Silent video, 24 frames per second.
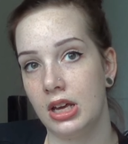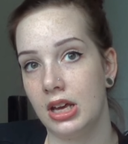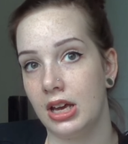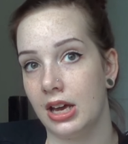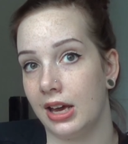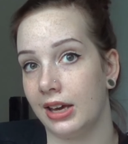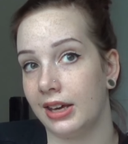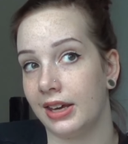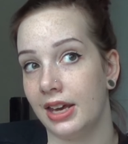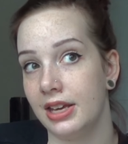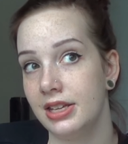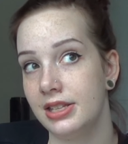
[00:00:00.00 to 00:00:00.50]

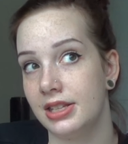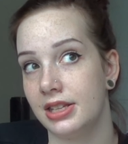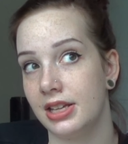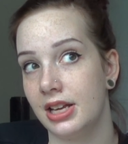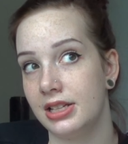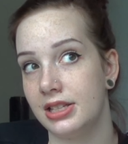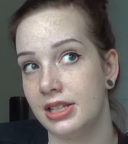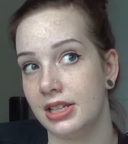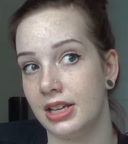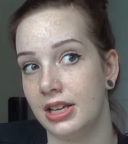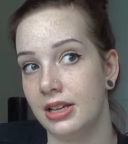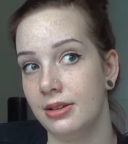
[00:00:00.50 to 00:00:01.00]
I guess
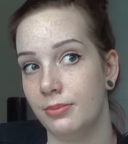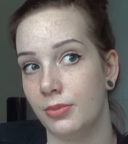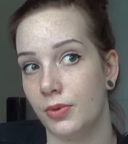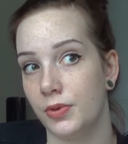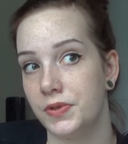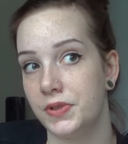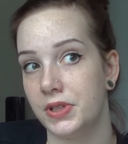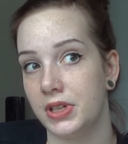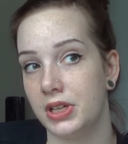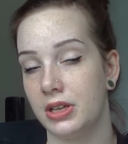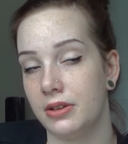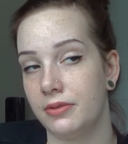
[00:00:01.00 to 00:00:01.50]
that's it
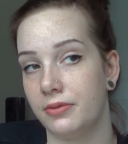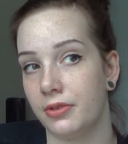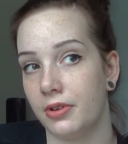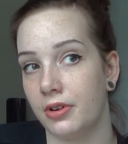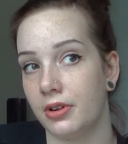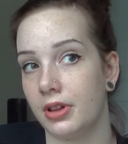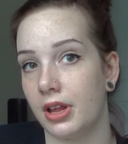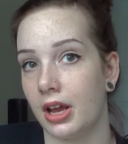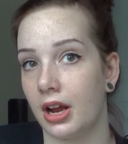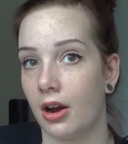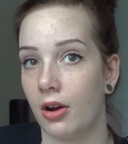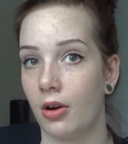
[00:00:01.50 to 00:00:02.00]
mostly for
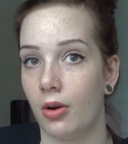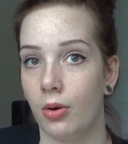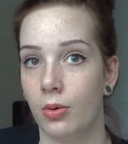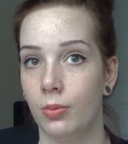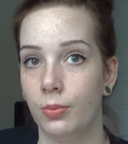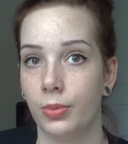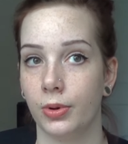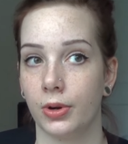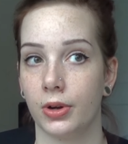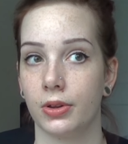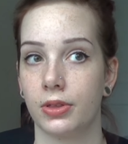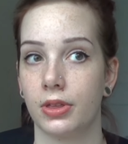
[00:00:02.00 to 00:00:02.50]
like our home
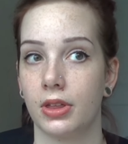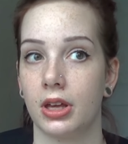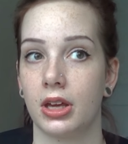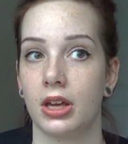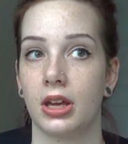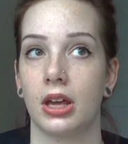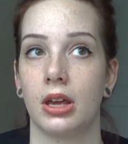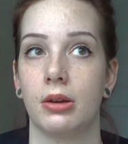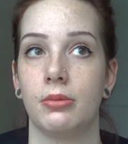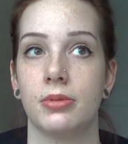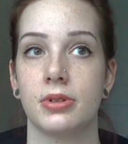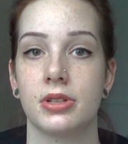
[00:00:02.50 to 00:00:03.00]
birth. Like
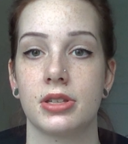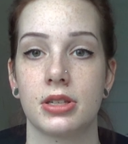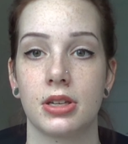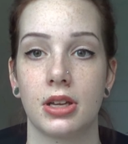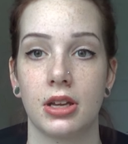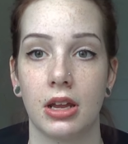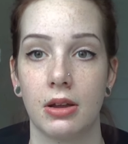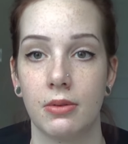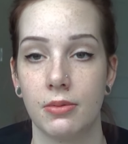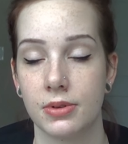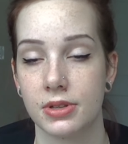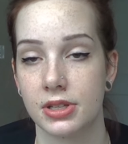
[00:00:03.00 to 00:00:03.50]
it was
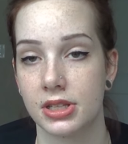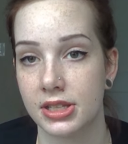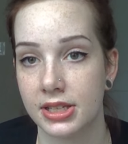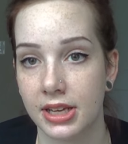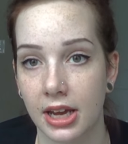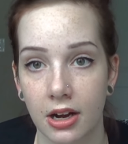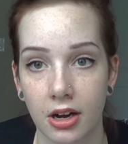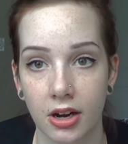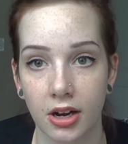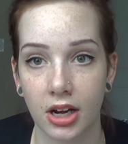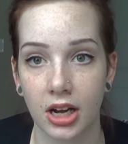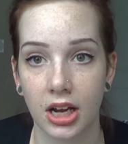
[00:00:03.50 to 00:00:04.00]

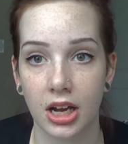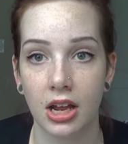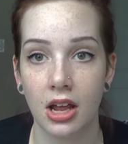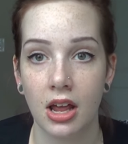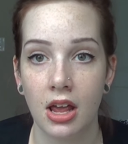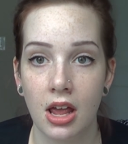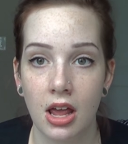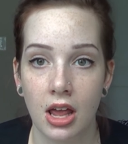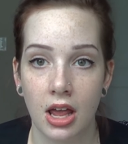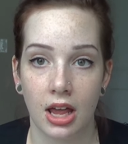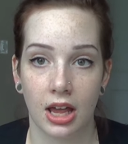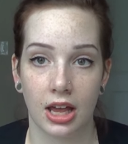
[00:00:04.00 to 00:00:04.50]
scary,
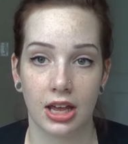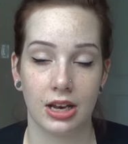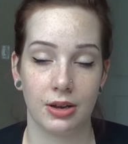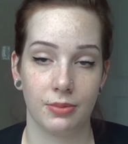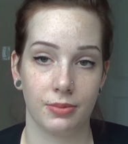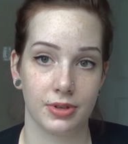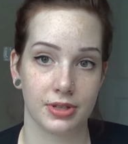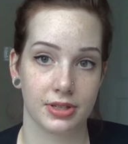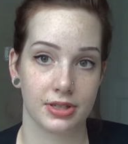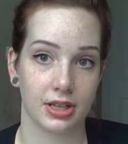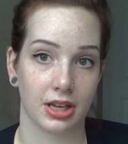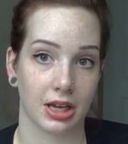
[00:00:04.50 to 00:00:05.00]
and it
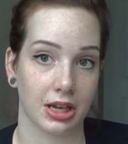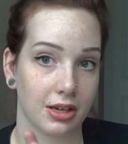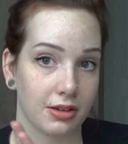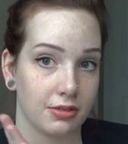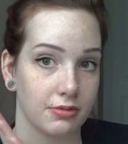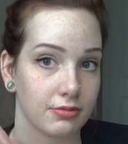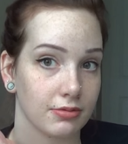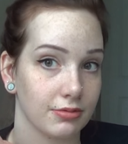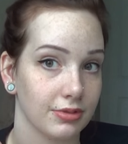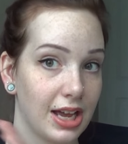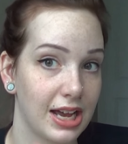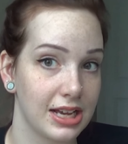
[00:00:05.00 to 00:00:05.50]
was like
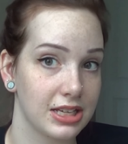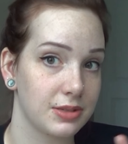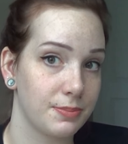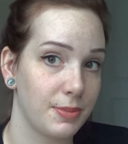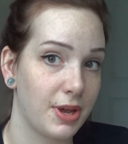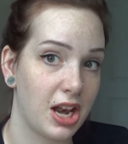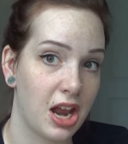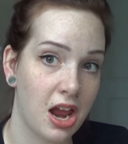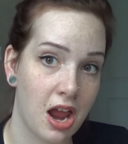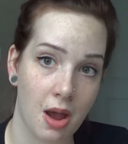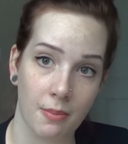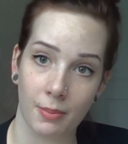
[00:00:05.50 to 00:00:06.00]
last
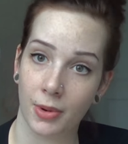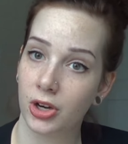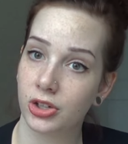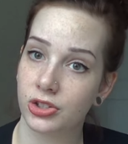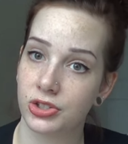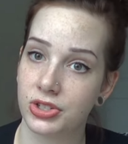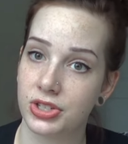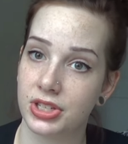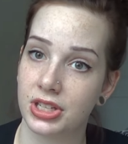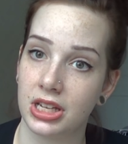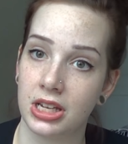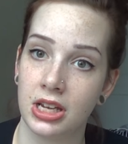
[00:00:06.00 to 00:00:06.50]
minute
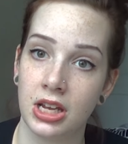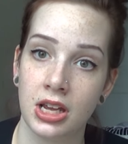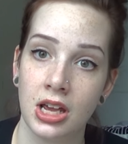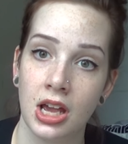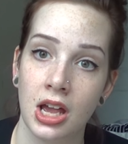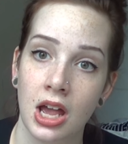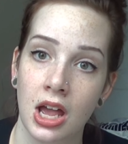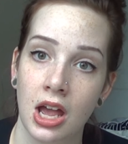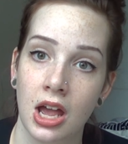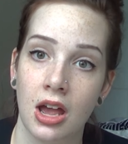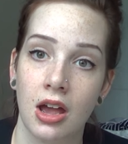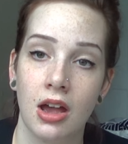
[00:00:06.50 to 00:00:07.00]
emergency,
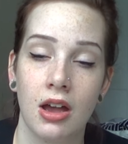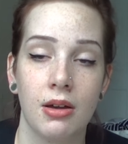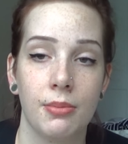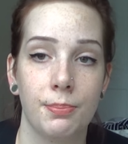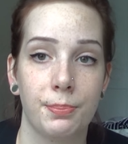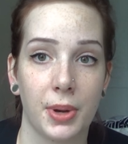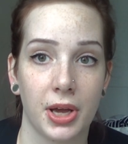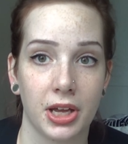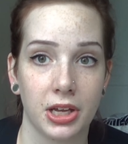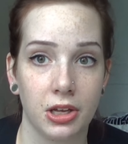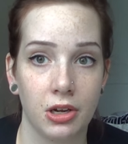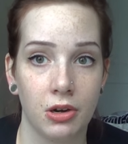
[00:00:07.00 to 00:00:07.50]

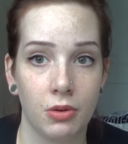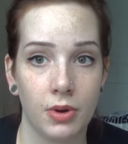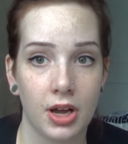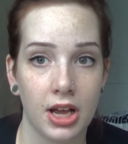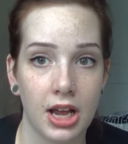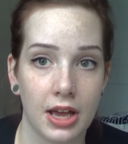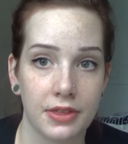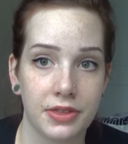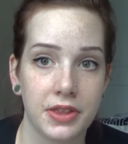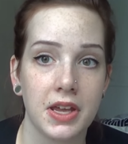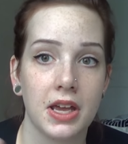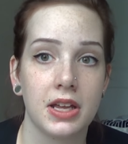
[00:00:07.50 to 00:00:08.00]
but you know what,
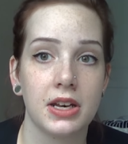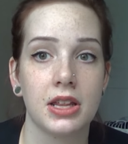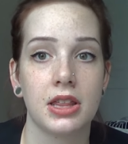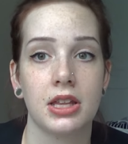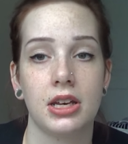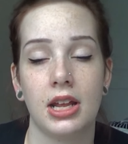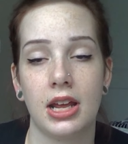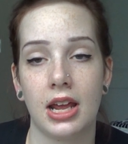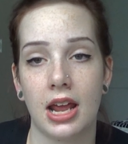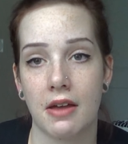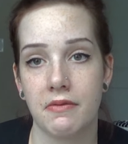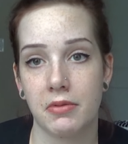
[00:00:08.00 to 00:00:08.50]
at the end of the
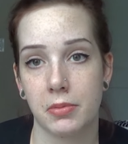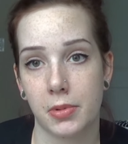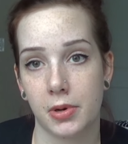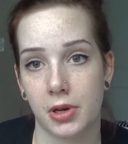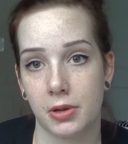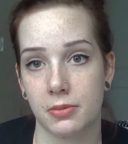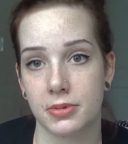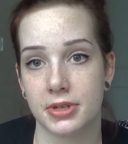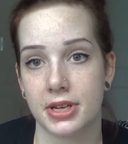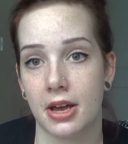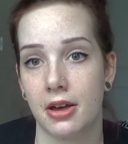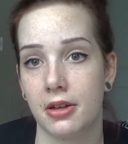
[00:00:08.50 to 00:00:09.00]
day, everybody
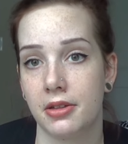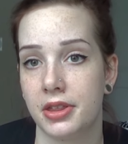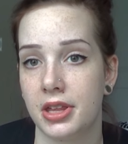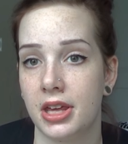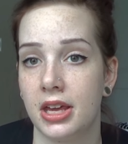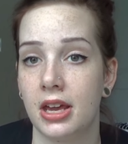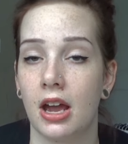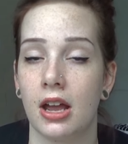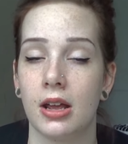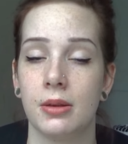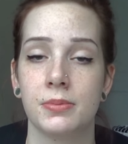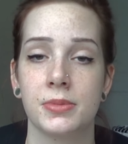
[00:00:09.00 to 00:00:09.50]
was
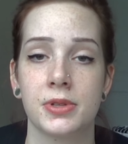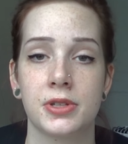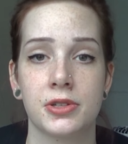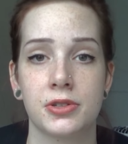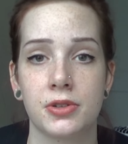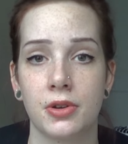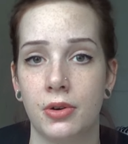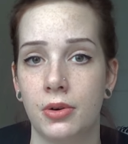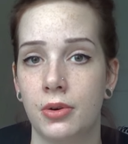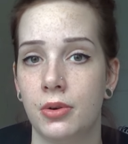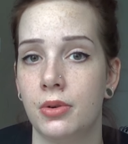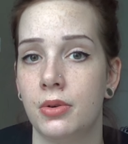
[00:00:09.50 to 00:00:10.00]
healthy. I'm
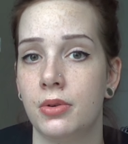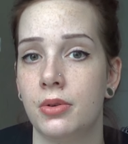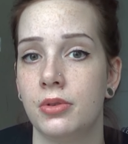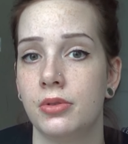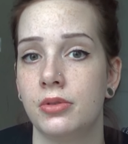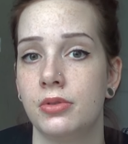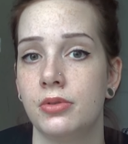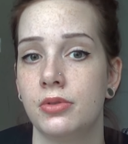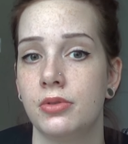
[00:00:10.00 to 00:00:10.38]
so